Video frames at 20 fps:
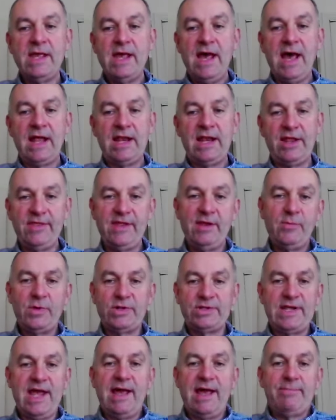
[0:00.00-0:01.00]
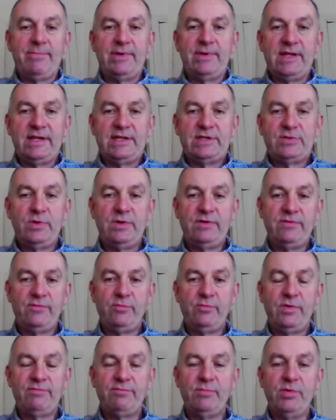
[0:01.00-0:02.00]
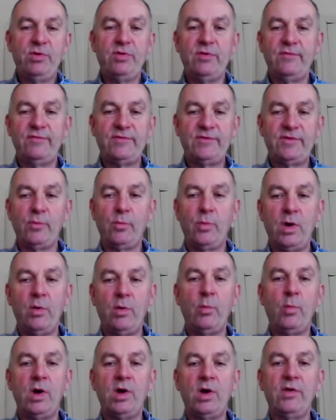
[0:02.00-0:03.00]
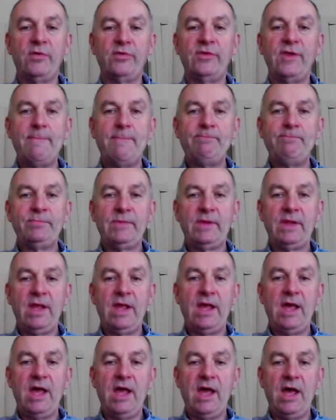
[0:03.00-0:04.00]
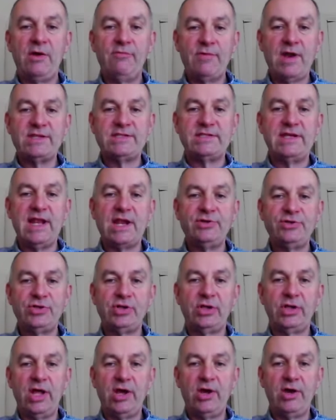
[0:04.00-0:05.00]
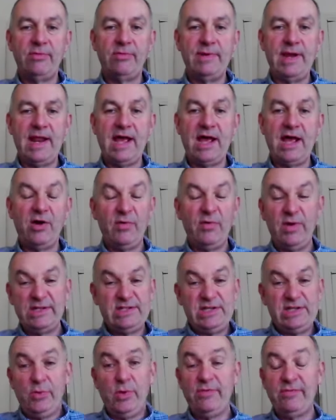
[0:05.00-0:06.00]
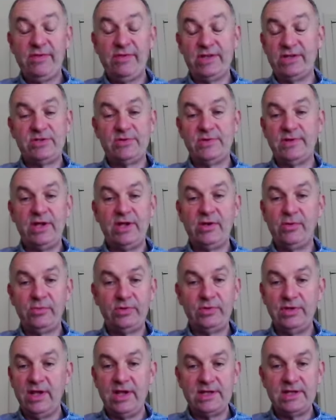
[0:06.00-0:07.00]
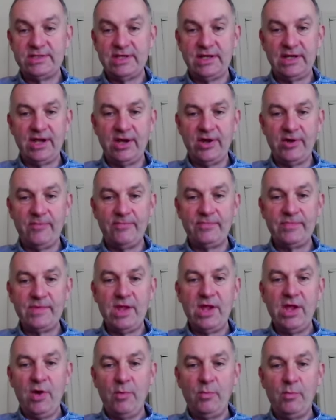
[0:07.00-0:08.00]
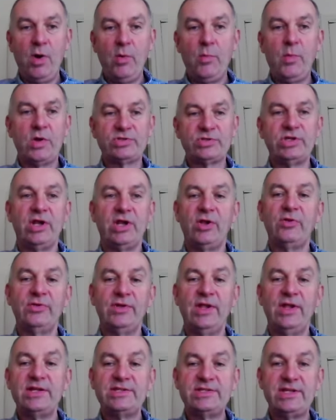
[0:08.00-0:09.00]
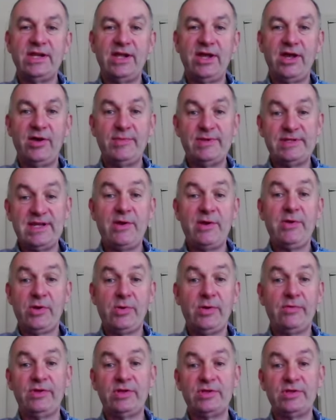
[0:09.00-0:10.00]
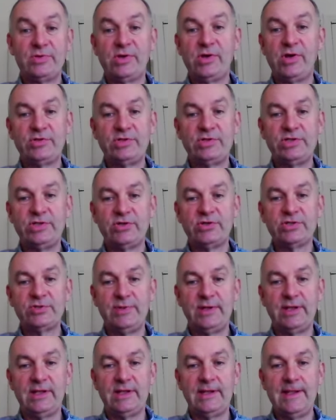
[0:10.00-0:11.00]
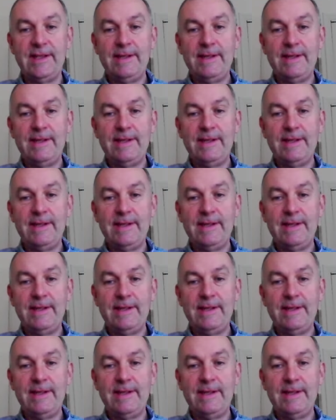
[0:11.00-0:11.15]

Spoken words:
And I think what's happened is we've moved. So what was a residential home now is equivalent to an old nursing home. And what was an old nursing home is now equivalent to a cottage hospital.